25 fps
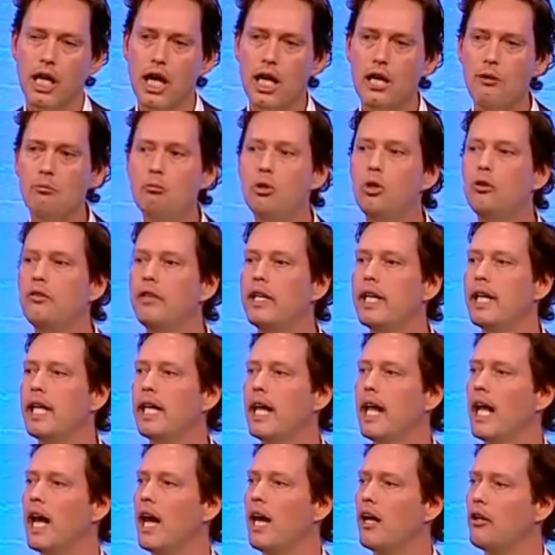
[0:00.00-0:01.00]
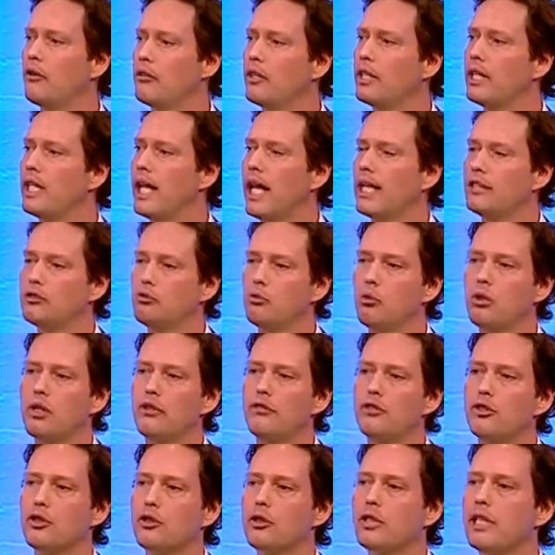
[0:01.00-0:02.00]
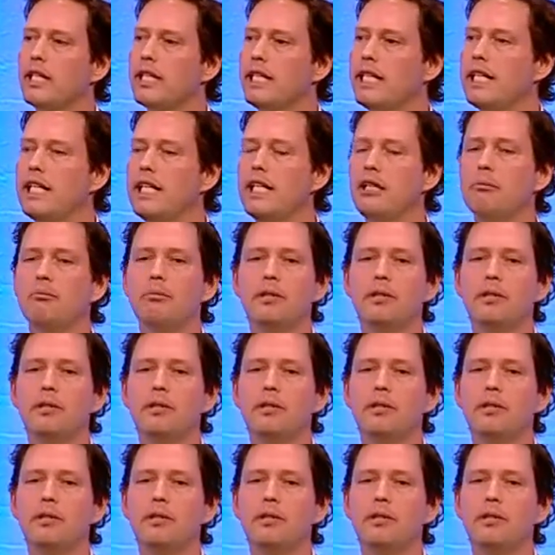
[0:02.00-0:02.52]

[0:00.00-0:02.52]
and moving it out as one of your key